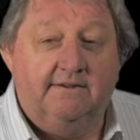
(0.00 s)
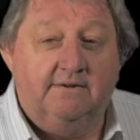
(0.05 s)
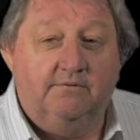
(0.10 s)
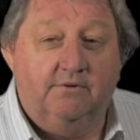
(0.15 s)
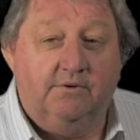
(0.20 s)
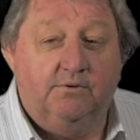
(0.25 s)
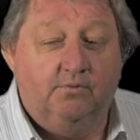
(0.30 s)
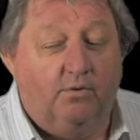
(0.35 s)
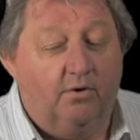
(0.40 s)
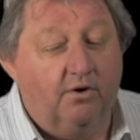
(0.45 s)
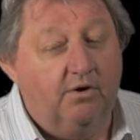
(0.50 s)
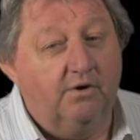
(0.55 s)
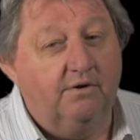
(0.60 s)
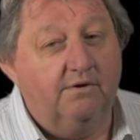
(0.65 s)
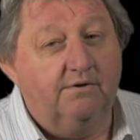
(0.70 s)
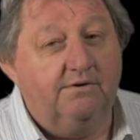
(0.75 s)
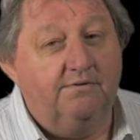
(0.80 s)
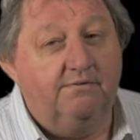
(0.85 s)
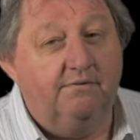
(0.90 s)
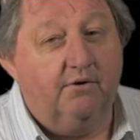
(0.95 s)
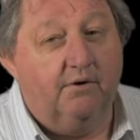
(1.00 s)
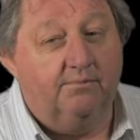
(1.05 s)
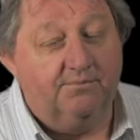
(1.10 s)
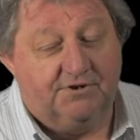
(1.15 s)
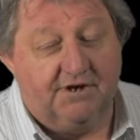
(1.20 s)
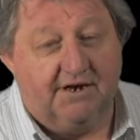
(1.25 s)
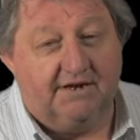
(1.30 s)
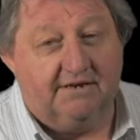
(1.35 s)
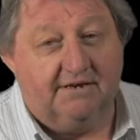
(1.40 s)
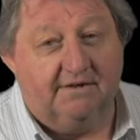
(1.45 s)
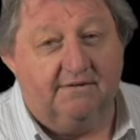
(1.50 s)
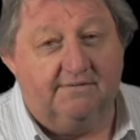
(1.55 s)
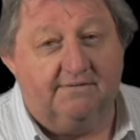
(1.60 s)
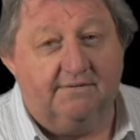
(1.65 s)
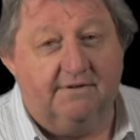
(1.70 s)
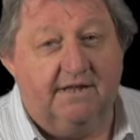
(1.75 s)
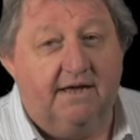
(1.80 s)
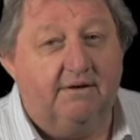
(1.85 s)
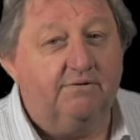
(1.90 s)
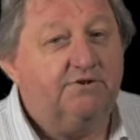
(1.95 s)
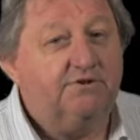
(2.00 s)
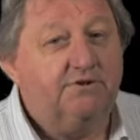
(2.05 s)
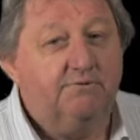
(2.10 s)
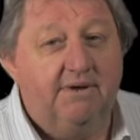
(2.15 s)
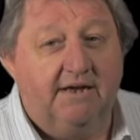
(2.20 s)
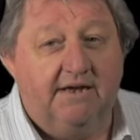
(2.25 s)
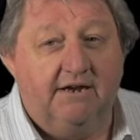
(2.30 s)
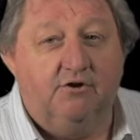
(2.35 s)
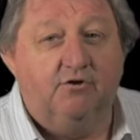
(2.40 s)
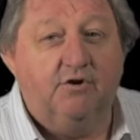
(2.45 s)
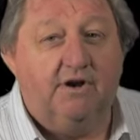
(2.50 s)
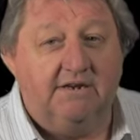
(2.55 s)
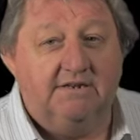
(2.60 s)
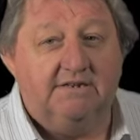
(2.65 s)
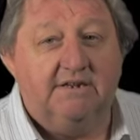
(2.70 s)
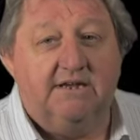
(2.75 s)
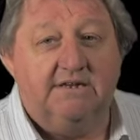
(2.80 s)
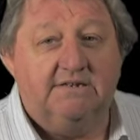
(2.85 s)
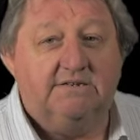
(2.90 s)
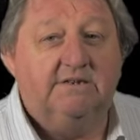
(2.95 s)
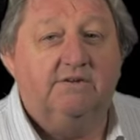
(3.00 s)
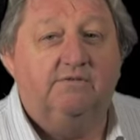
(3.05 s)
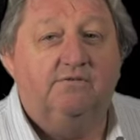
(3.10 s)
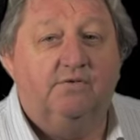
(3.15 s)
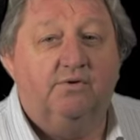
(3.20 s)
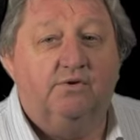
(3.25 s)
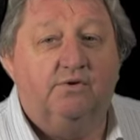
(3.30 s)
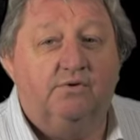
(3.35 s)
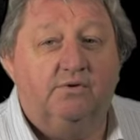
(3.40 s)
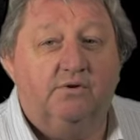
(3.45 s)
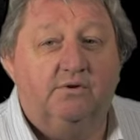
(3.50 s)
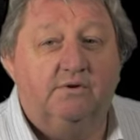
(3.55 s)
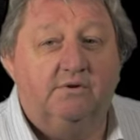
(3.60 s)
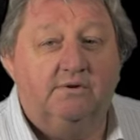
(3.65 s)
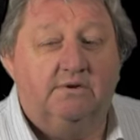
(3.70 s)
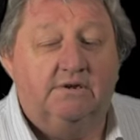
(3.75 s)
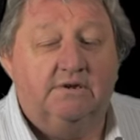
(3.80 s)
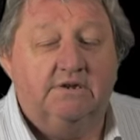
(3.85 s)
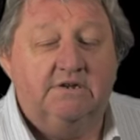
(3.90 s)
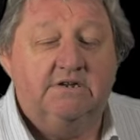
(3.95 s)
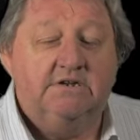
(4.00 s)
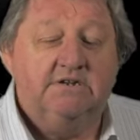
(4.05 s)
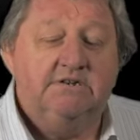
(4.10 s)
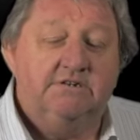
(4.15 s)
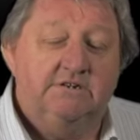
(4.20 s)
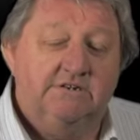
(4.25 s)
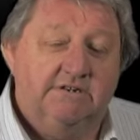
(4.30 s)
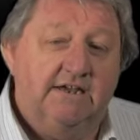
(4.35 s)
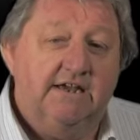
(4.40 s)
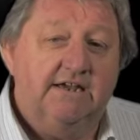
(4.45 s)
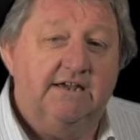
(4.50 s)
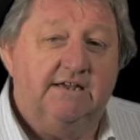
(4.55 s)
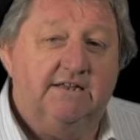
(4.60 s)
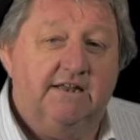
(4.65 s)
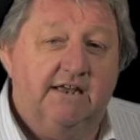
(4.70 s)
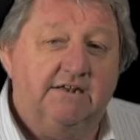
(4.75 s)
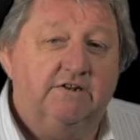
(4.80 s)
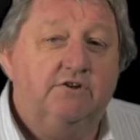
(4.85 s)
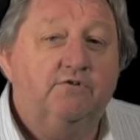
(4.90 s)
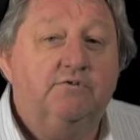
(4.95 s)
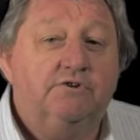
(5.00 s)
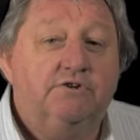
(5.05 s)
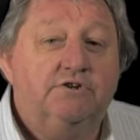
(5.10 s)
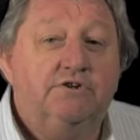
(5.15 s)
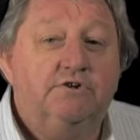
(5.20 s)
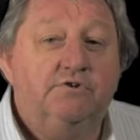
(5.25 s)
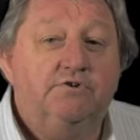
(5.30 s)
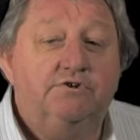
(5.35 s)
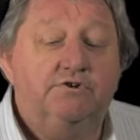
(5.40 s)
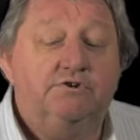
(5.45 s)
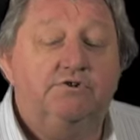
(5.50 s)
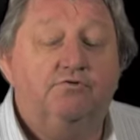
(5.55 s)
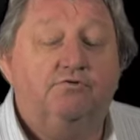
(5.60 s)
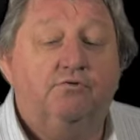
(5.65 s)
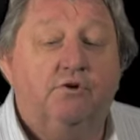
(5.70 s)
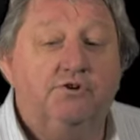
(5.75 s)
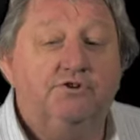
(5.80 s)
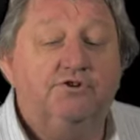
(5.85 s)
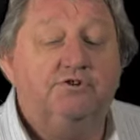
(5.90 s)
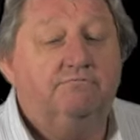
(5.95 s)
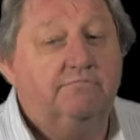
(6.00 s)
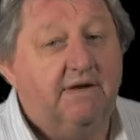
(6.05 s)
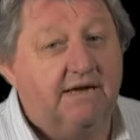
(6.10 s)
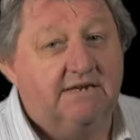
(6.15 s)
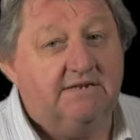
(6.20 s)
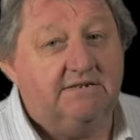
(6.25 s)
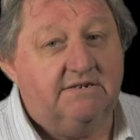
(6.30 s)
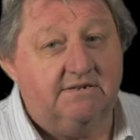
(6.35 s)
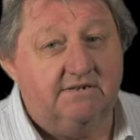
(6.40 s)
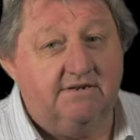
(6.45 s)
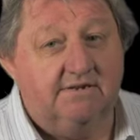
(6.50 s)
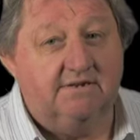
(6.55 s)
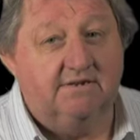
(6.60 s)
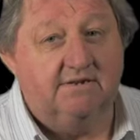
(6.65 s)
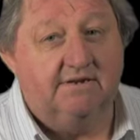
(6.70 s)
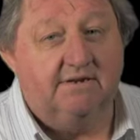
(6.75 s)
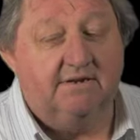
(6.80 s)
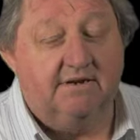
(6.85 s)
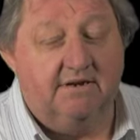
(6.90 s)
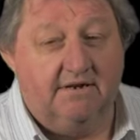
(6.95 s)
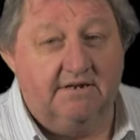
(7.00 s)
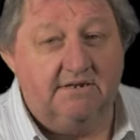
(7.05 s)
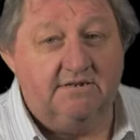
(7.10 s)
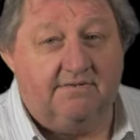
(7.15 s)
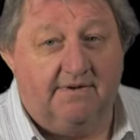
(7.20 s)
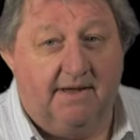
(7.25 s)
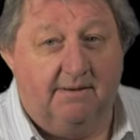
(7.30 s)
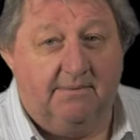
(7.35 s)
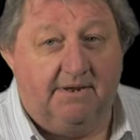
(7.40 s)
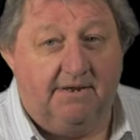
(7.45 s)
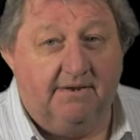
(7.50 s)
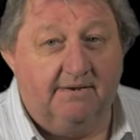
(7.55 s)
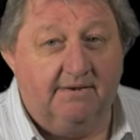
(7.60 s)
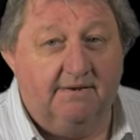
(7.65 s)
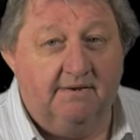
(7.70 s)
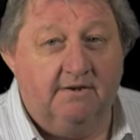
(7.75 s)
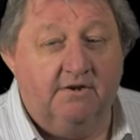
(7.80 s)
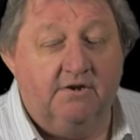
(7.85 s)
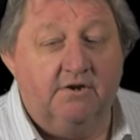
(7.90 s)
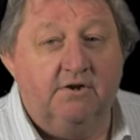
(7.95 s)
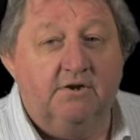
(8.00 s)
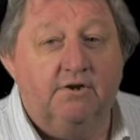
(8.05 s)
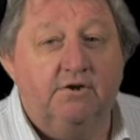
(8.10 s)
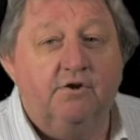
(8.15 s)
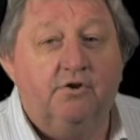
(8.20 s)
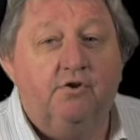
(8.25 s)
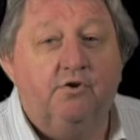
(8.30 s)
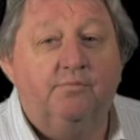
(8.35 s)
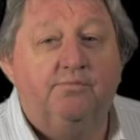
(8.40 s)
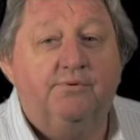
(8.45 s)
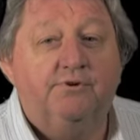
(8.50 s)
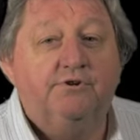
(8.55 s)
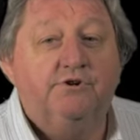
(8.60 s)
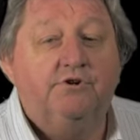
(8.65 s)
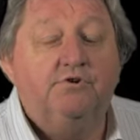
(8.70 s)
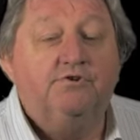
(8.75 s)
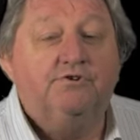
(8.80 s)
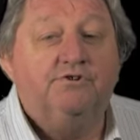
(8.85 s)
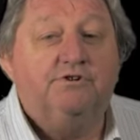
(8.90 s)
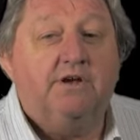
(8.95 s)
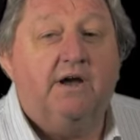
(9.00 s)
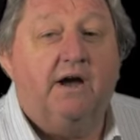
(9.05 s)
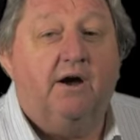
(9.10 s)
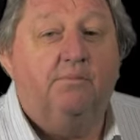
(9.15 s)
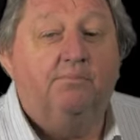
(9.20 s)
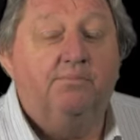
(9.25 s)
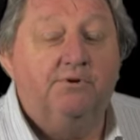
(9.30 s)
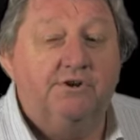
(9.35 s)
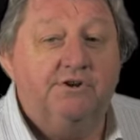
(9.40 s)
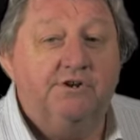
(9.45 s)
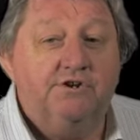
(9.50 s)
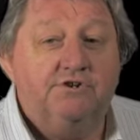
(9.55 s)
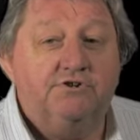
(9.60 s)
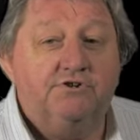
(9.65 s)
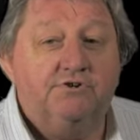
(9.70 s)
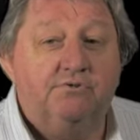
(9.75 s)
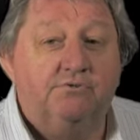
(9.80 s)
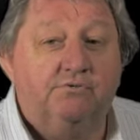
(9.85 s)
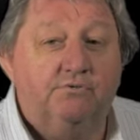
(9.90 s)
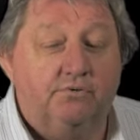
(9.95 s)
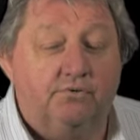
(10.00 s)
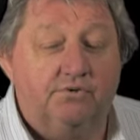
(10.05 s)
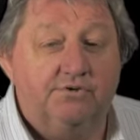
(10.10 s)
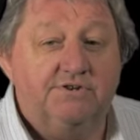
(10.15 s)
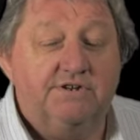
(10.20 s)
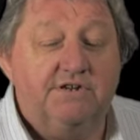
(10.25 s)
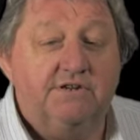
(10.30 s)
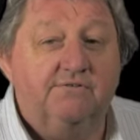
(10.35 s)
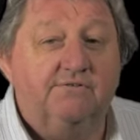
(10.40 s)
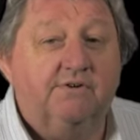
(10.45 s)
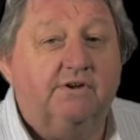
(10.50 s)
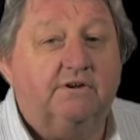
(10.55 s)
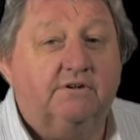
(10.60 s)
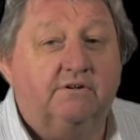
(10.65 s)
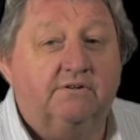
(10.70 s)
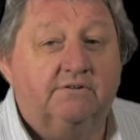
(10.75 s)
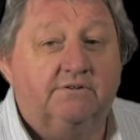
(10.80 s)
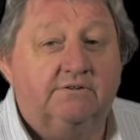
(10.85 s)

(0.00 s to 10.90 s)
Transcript: with one objective, and that was to make great tasting food. Today I'd like to introduce you to Roger Mason and his family, who produce our British rosé veal.